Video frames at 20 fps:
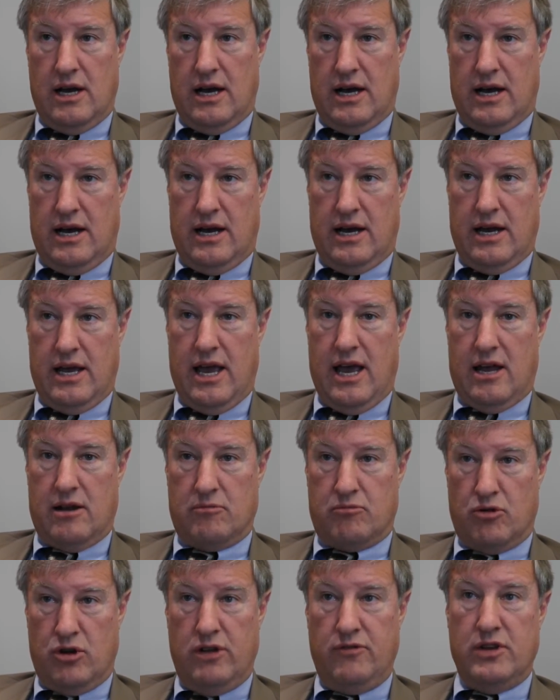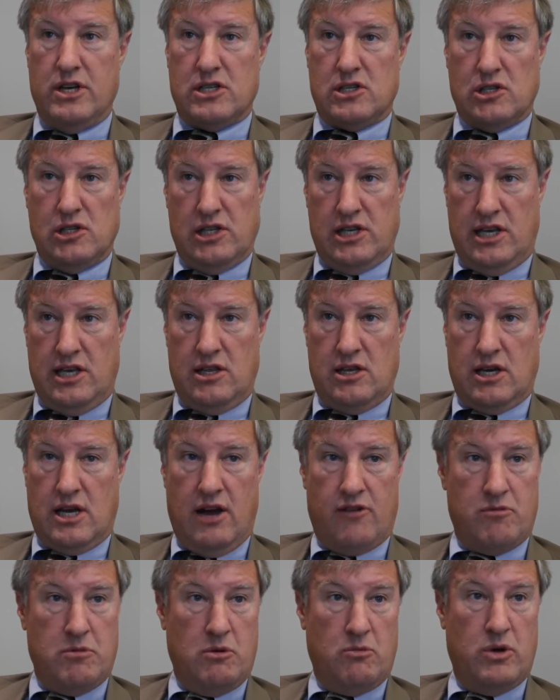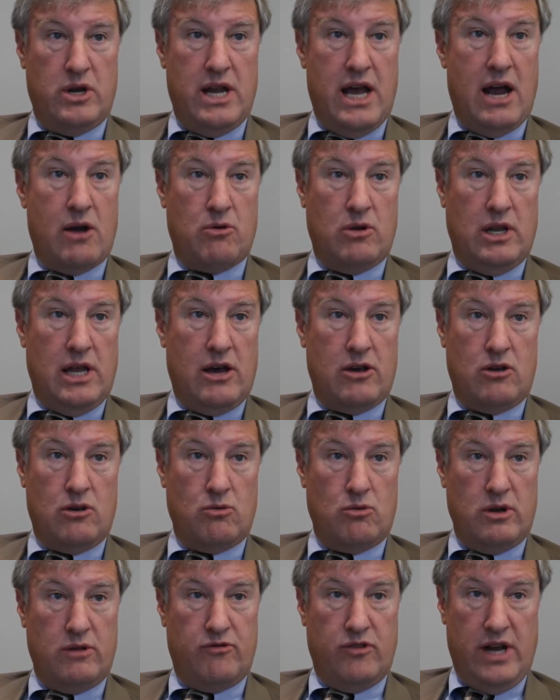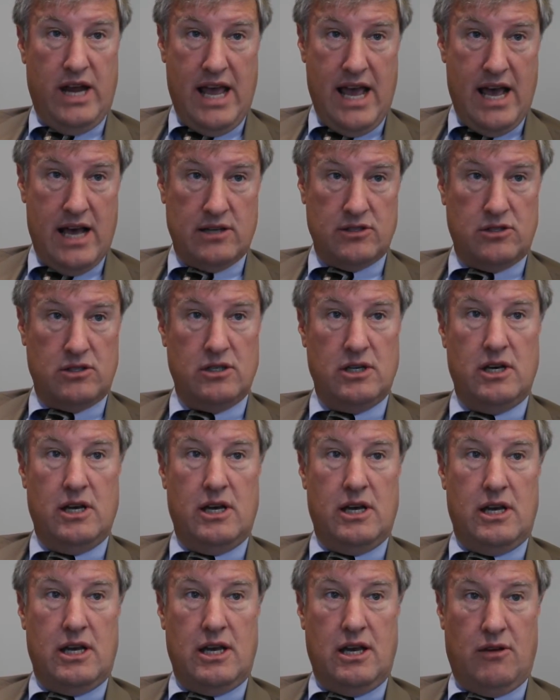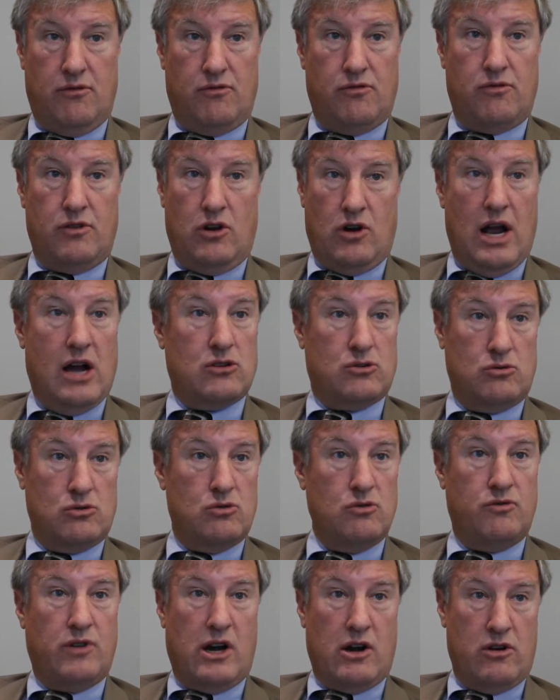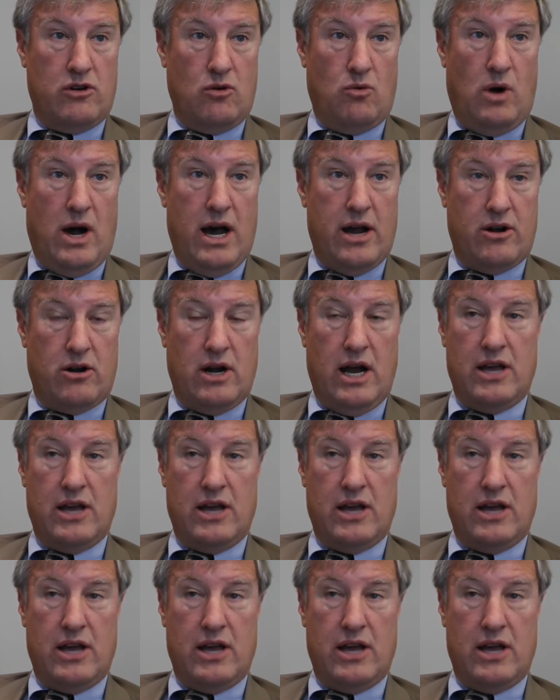And previously, the government would not allow you to refinance if your house was too far underwater.